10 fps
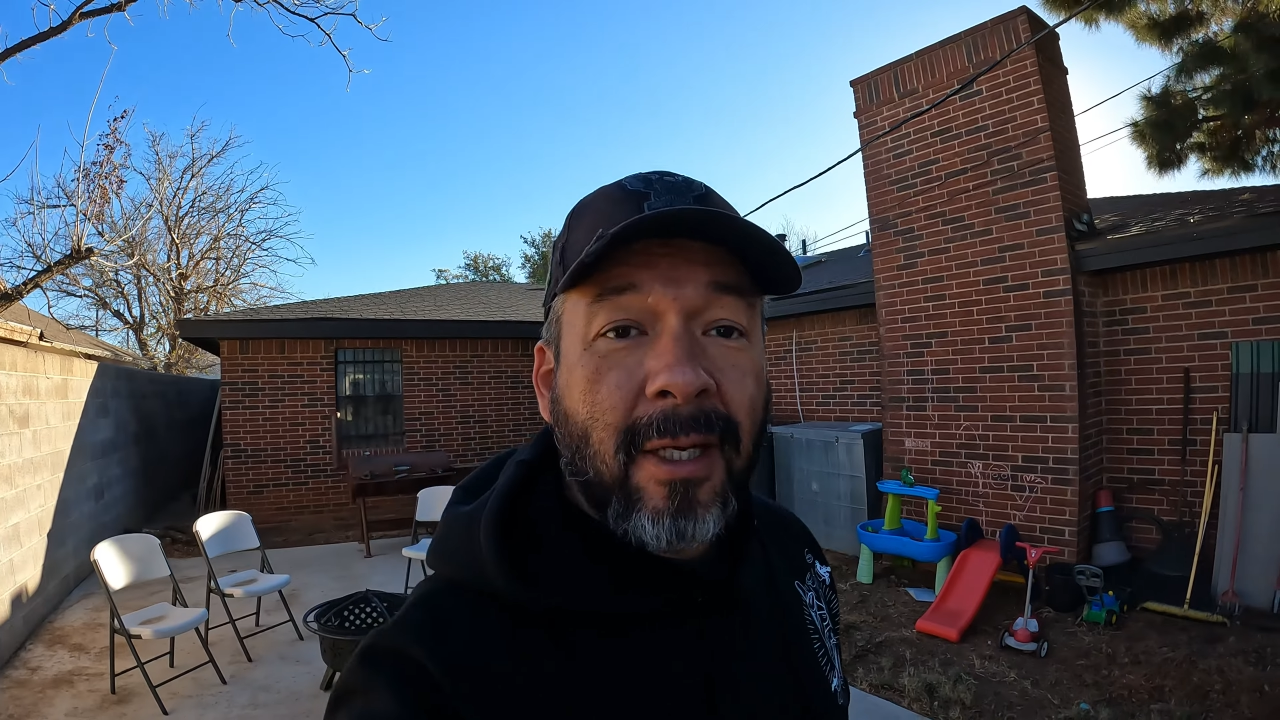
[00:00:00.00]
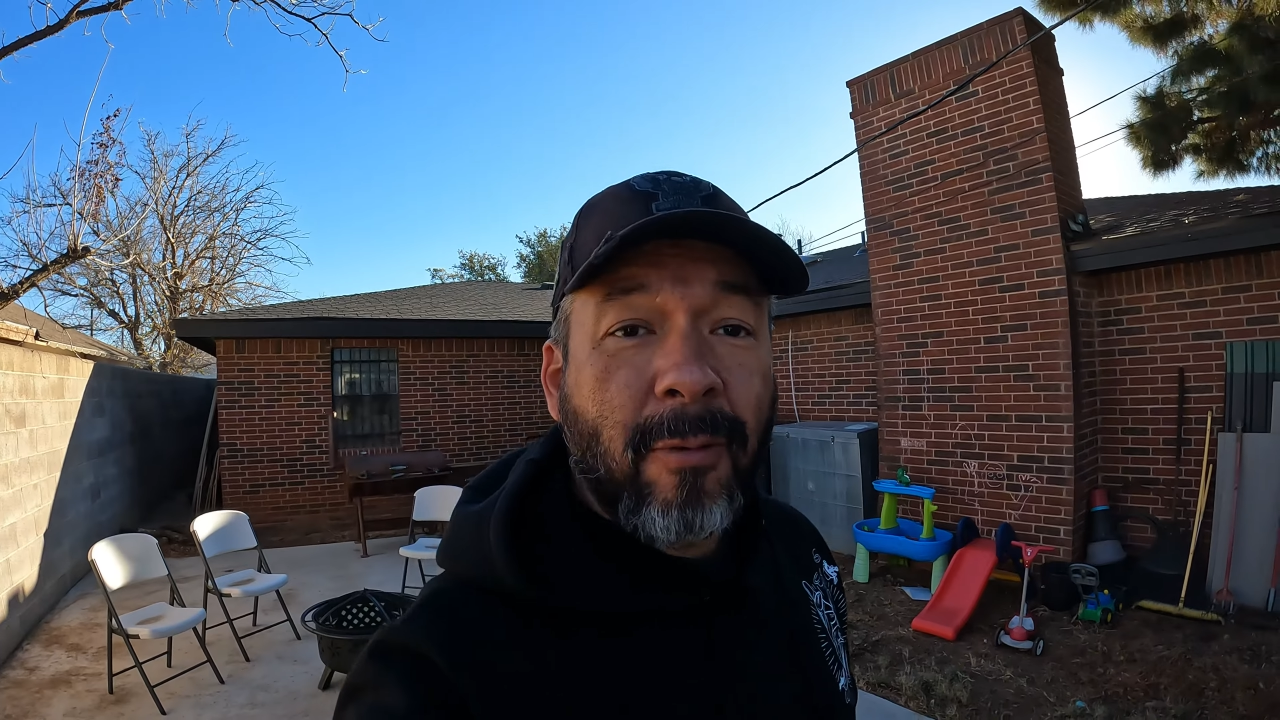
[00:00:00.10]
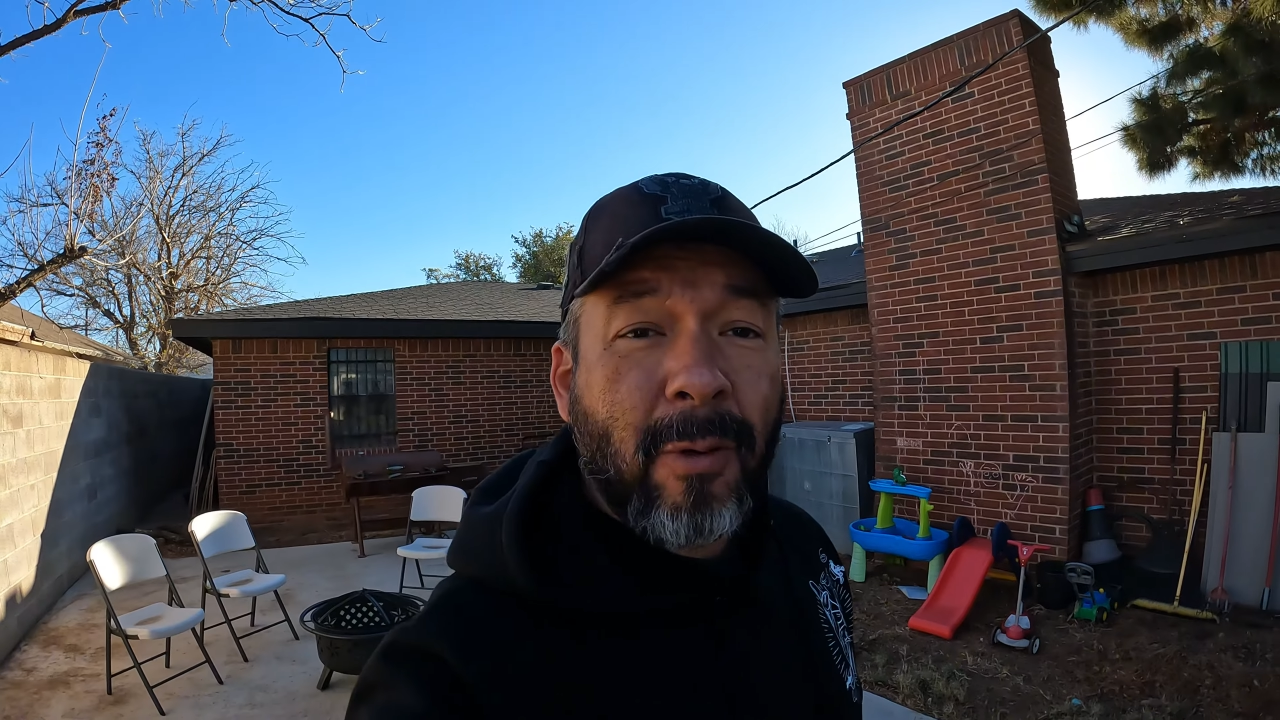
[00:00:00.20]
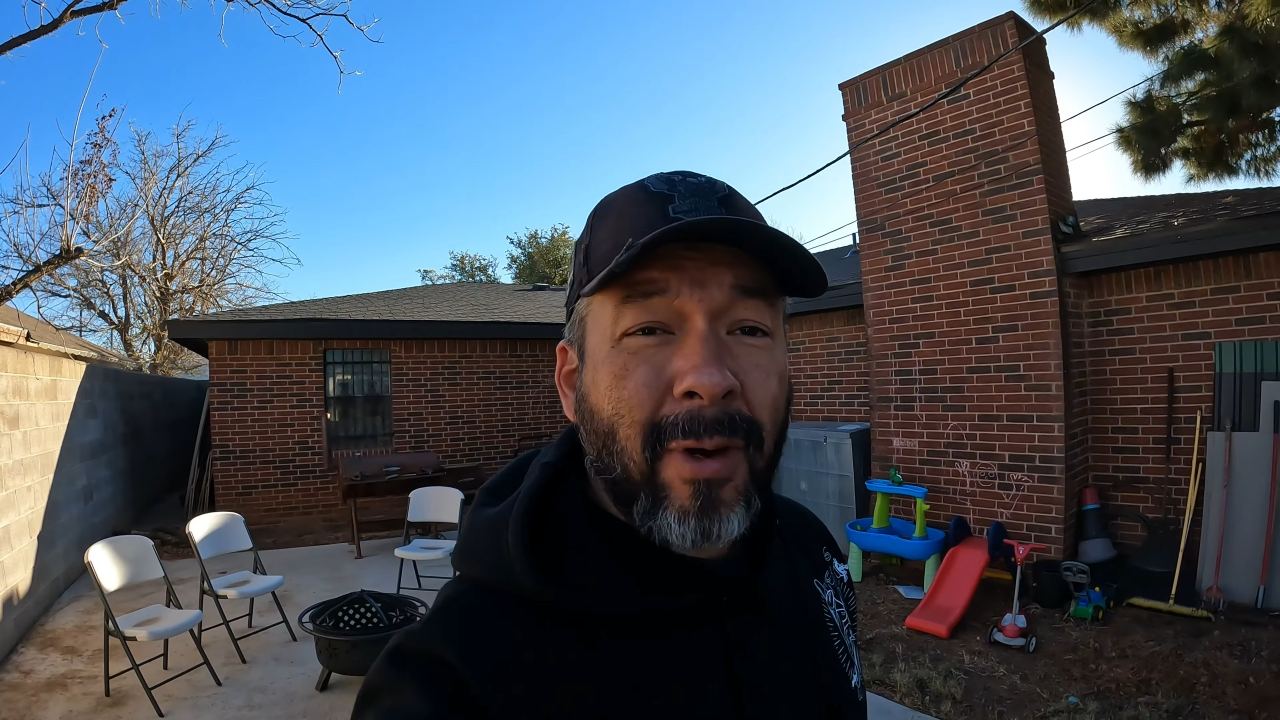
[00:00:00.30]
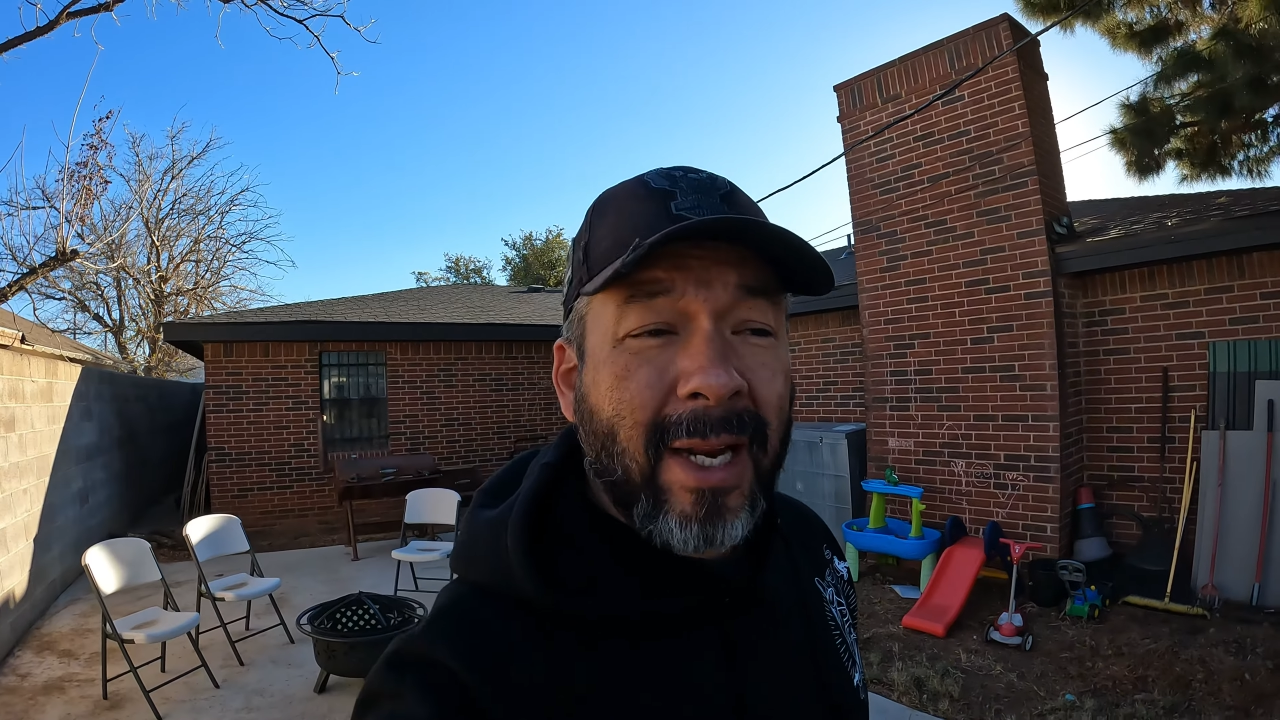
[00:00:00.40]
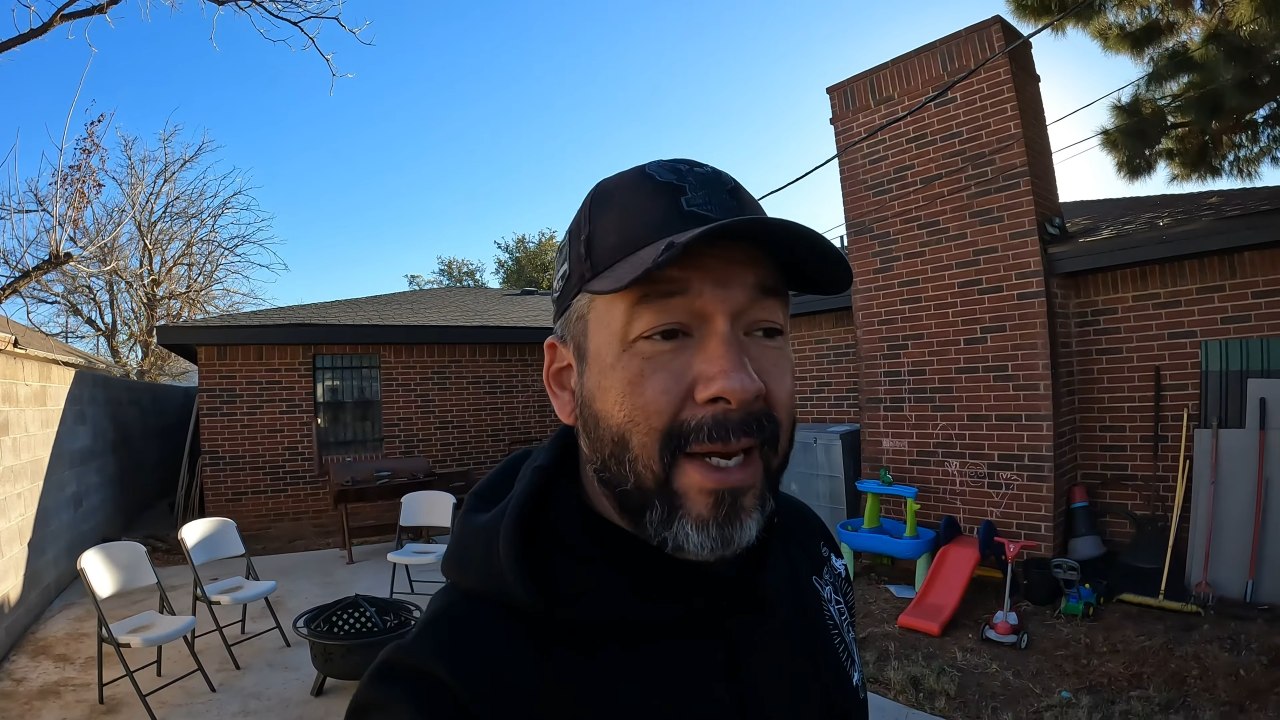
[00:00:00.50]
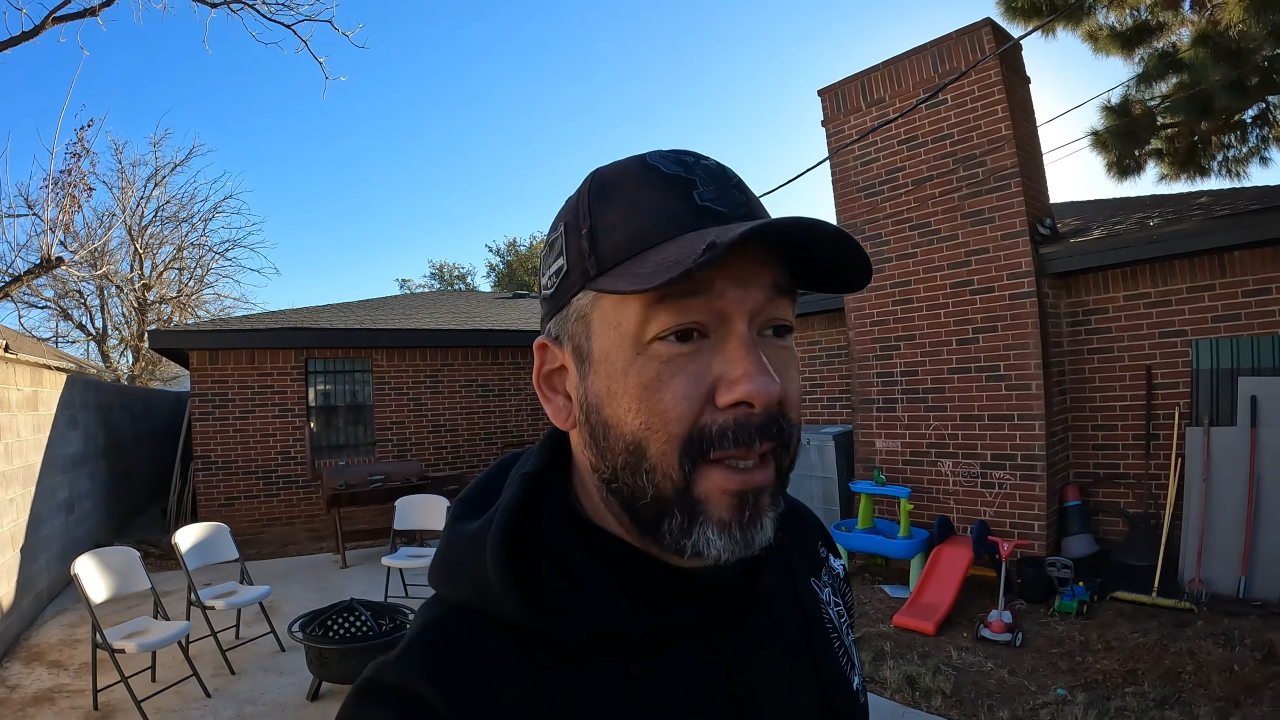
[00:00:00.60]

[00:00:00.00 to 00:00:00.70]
and we're ready to